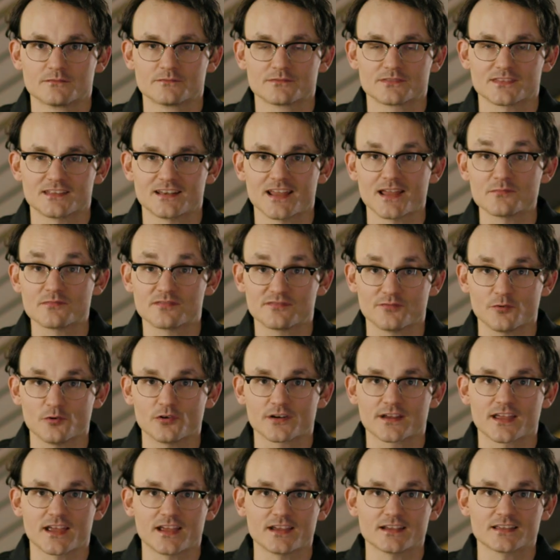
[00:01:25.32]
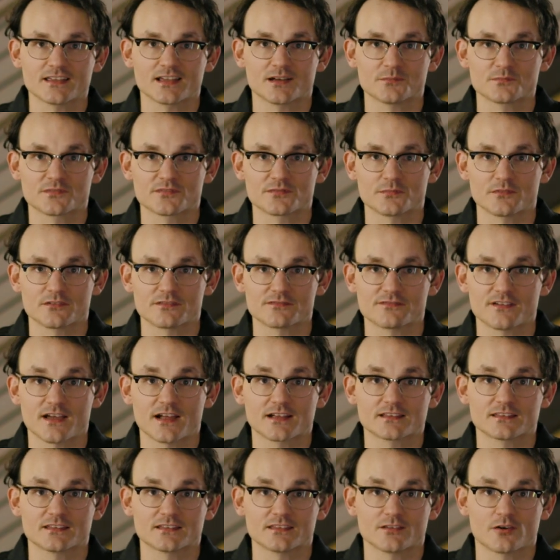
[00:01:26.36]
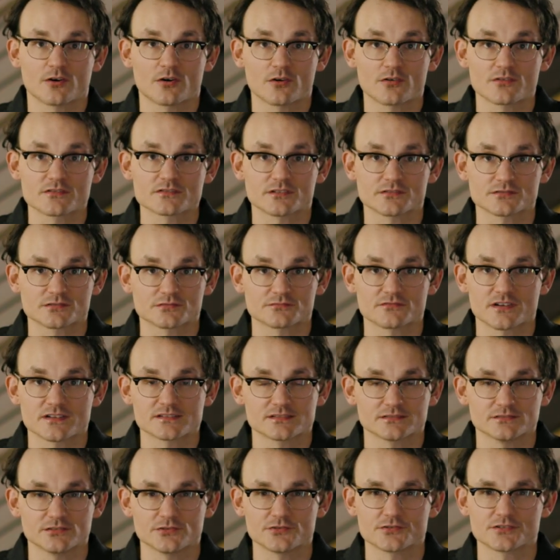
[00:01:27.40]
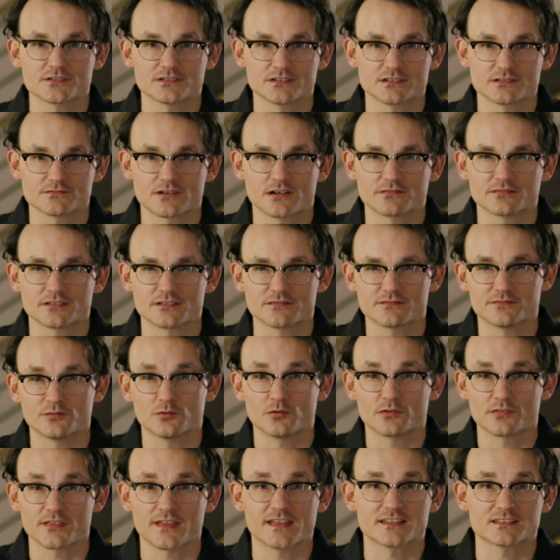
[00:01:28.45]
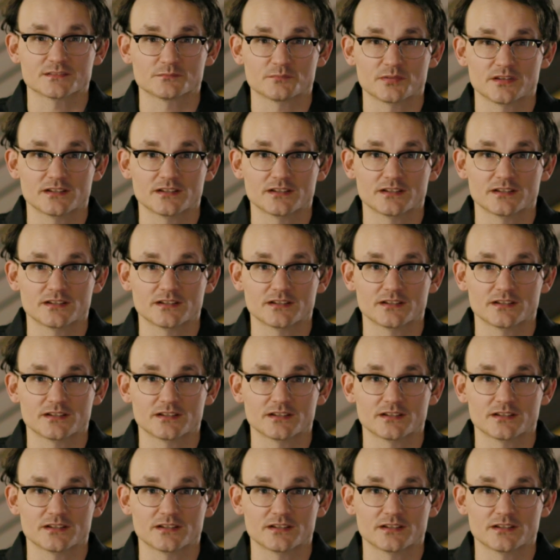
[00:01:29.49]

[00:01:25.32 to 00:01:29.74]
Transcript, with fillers: The name 4K comes from the fact that the horizontal resolution is roughly 4,000